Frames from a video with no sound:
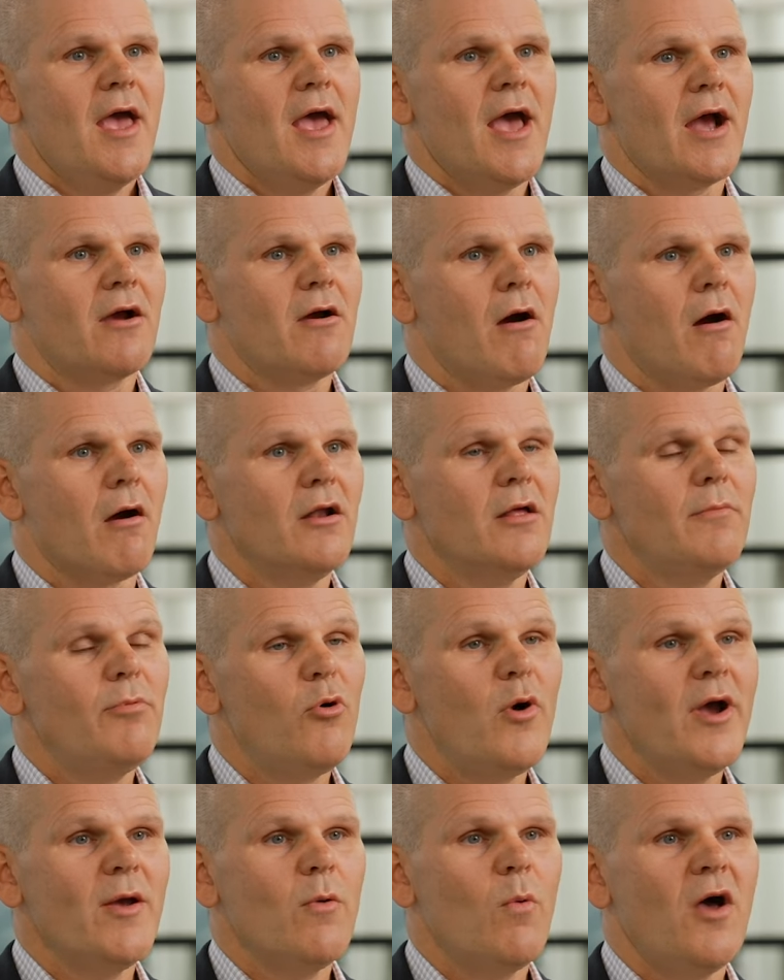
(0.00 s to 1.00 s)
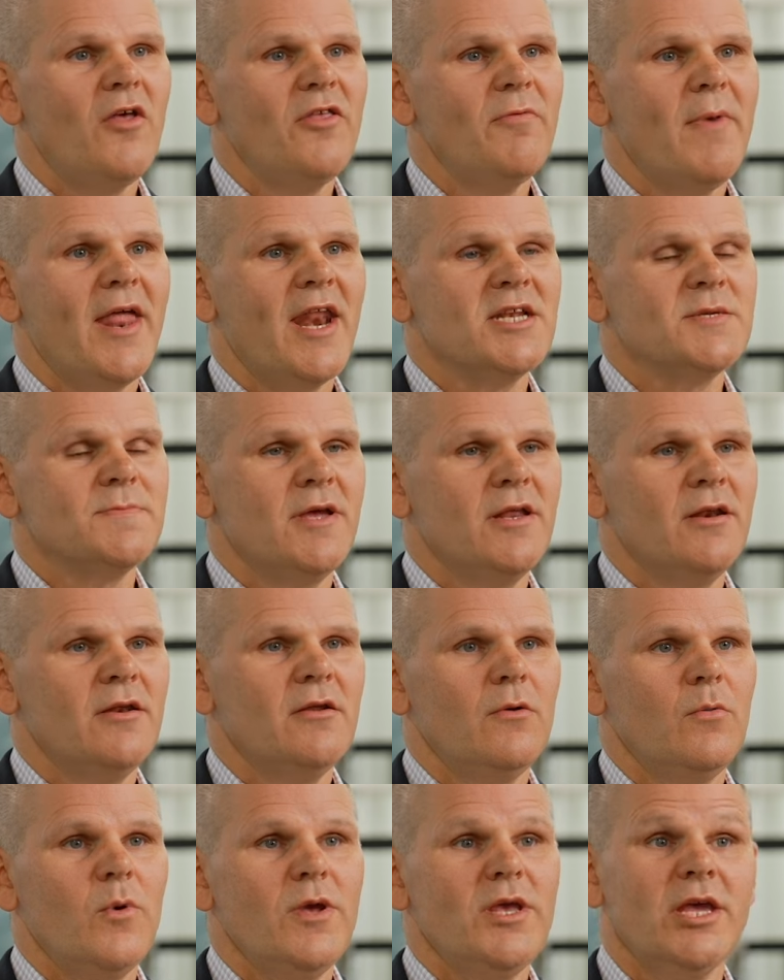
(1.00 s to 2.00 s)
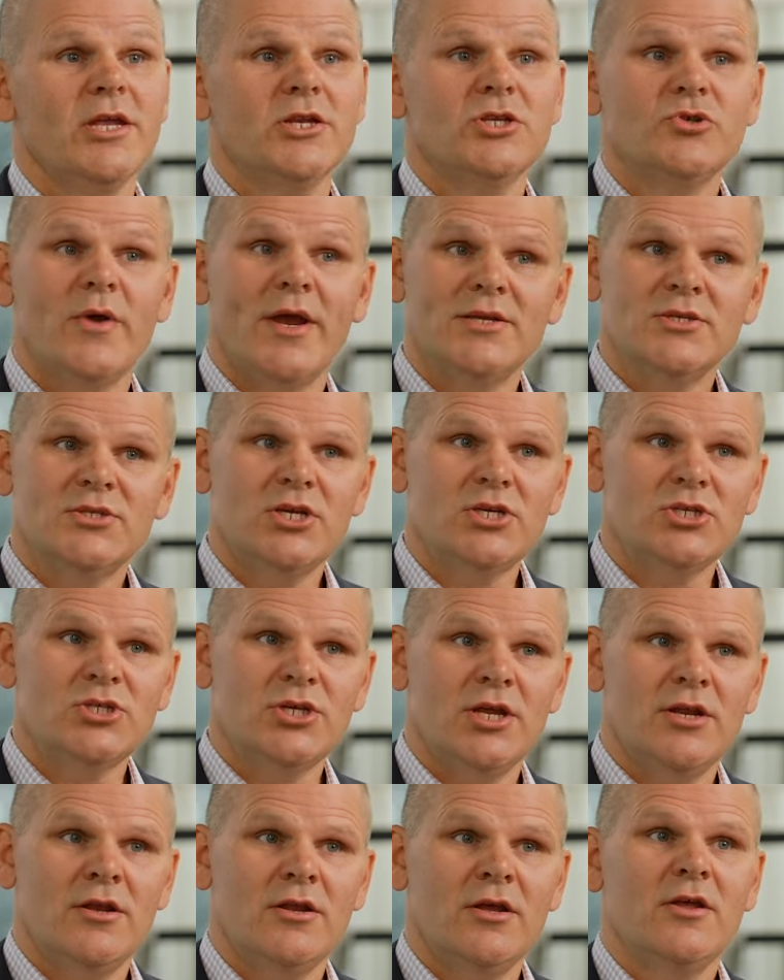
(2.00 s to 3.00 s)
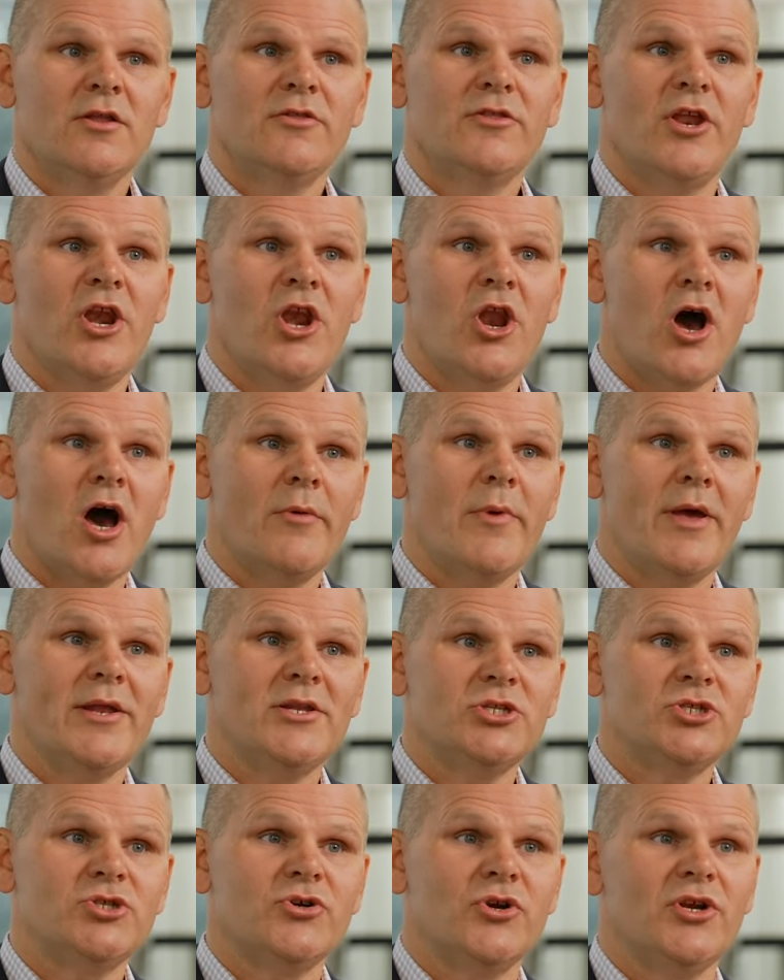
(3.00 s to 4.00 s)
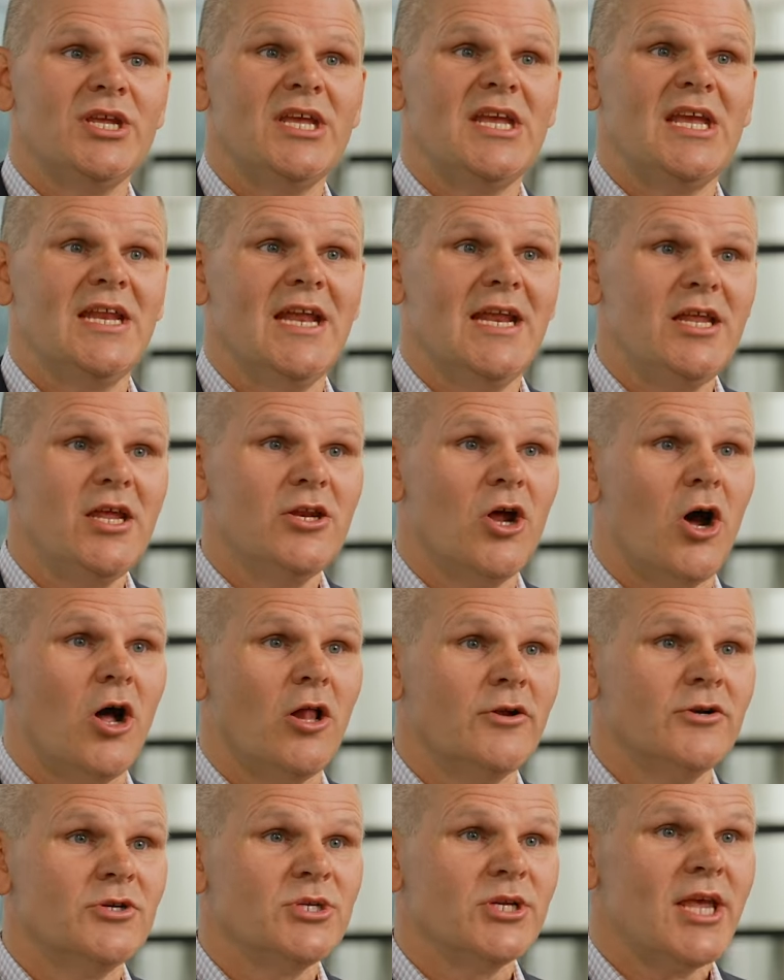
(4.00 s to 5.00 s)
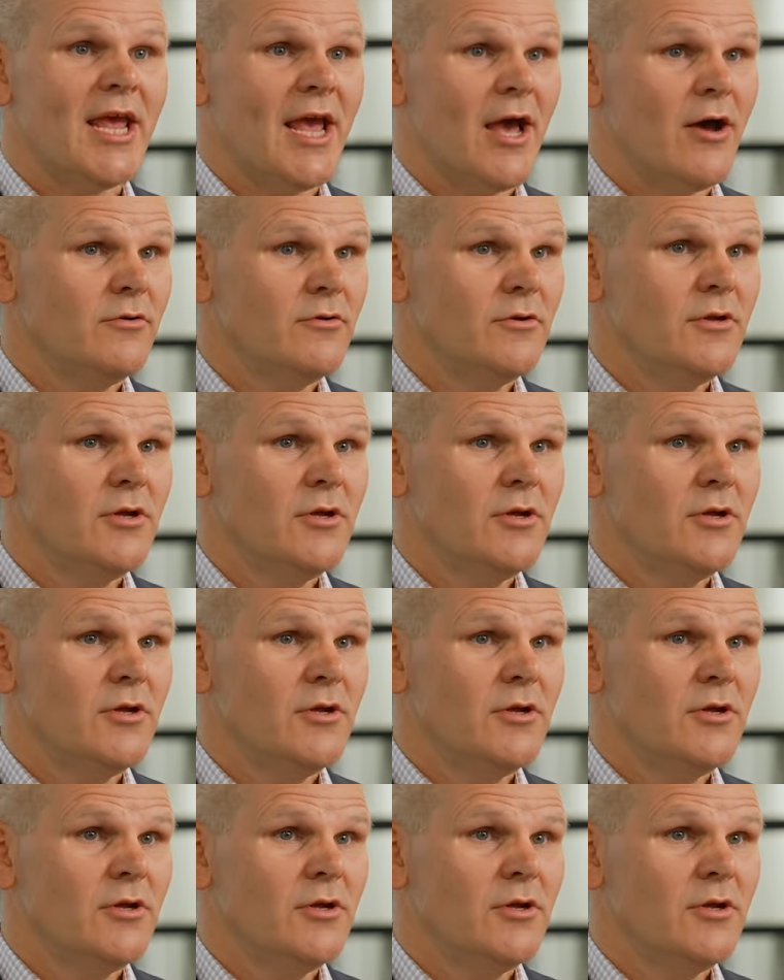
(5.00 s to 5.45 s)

At Cardinal Point Wealth Management, we can transition the non-registered Canadian dollars account